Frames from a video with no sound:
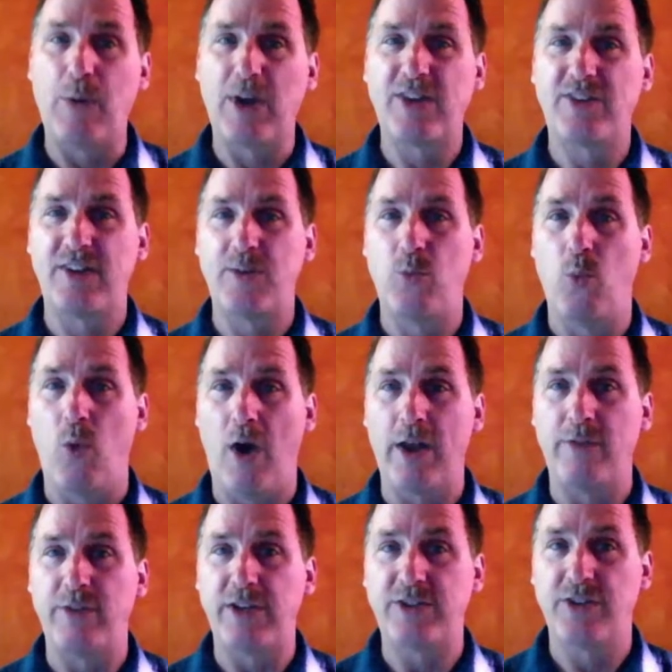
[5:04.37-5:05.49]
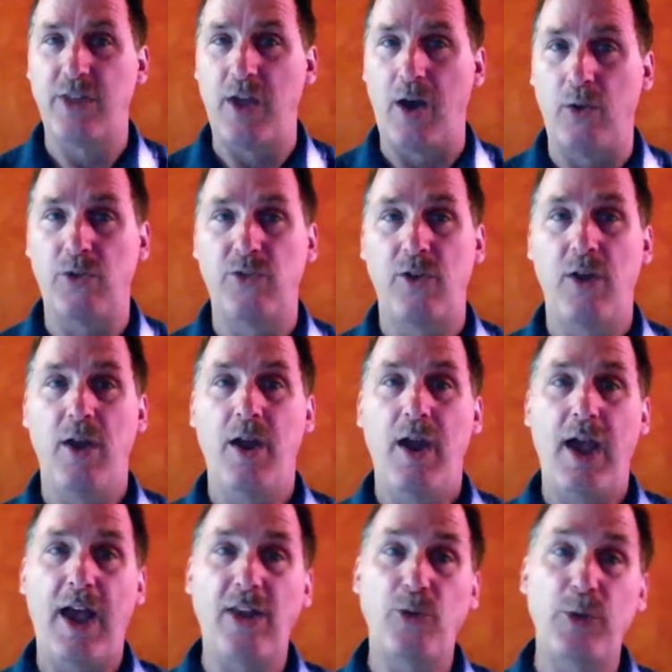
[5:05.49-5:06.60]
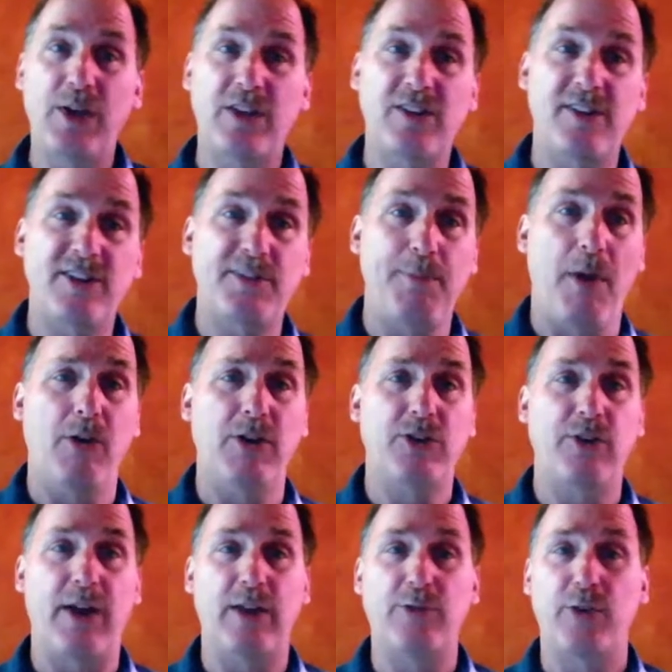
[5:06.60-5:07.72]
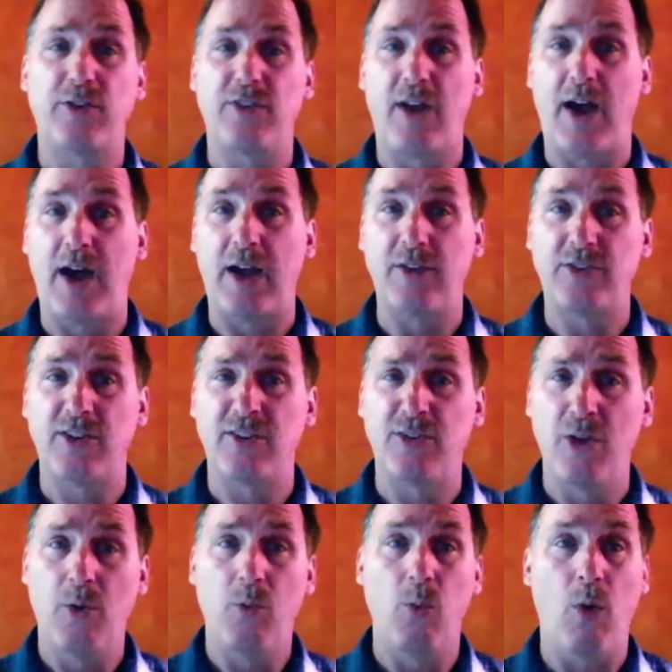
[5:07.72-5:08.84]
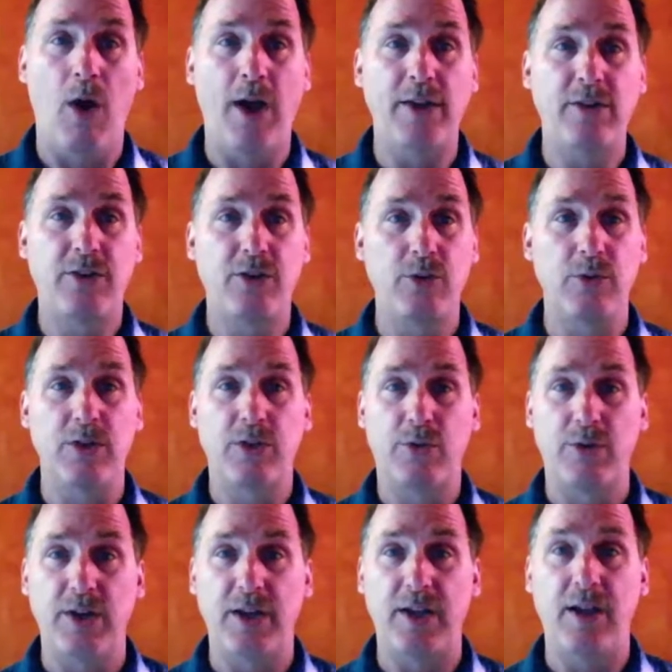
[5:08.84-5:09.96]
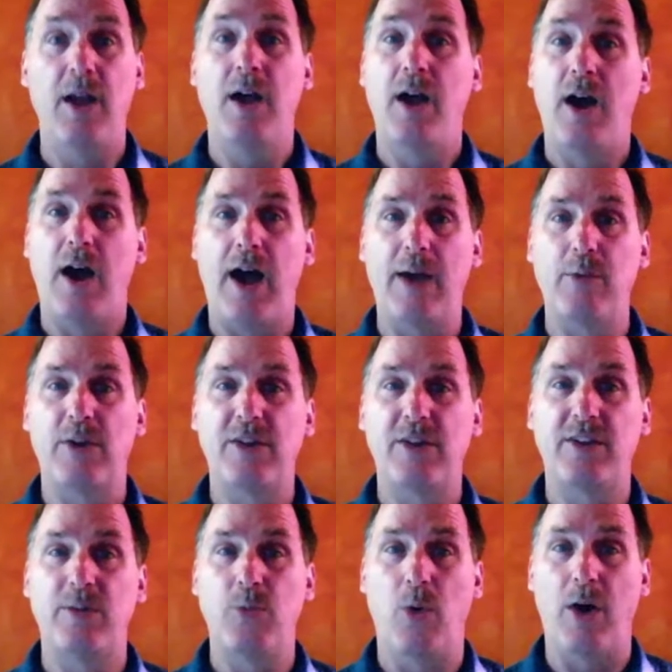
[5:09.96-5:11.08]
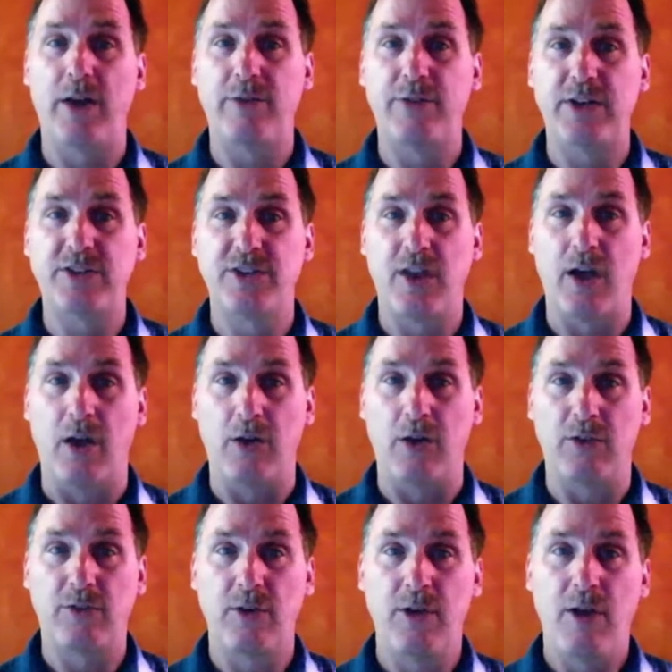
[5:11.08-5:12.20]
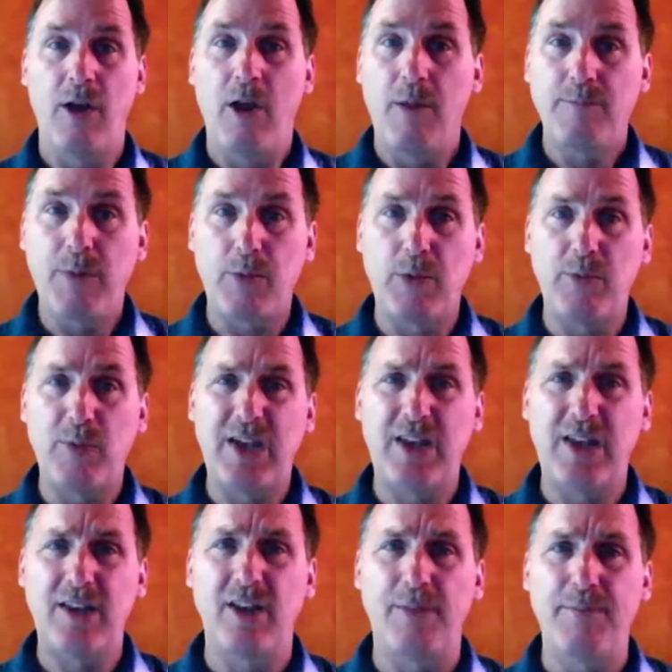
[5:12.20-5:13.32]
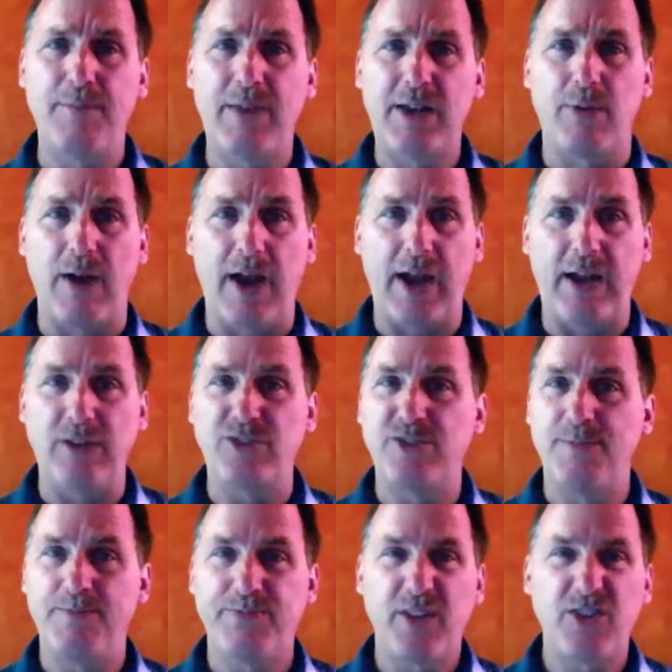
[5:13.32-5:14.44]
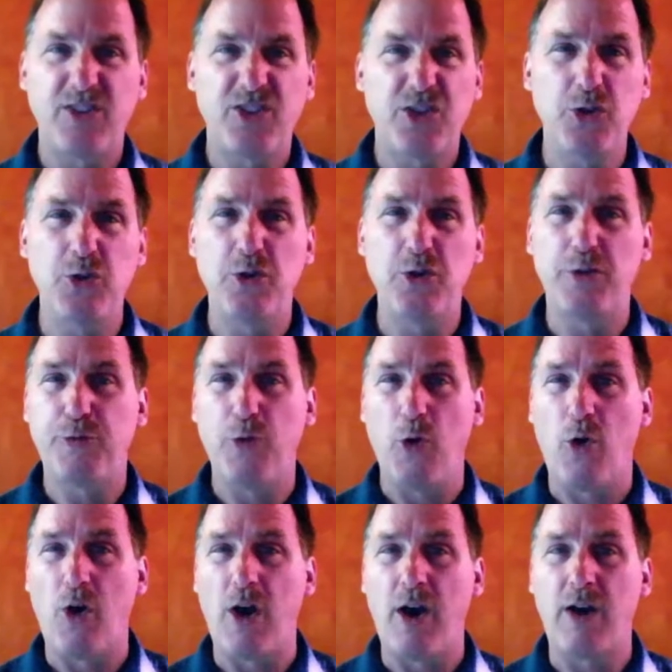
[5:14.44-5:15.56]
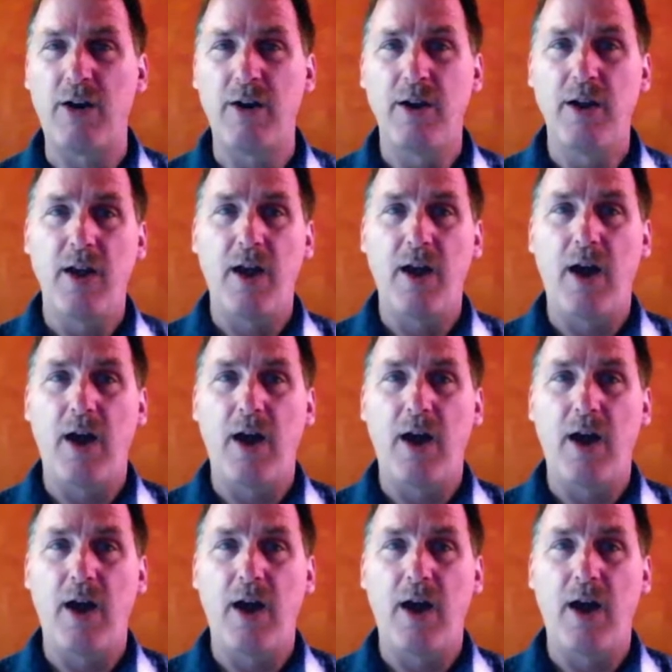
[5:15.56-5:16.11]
I want to see one of each of those. And as we get to the smaller transfer sizes, 1, 2, and 3, I want to see one of each of those. But when we get into the mid-range, 2 to 4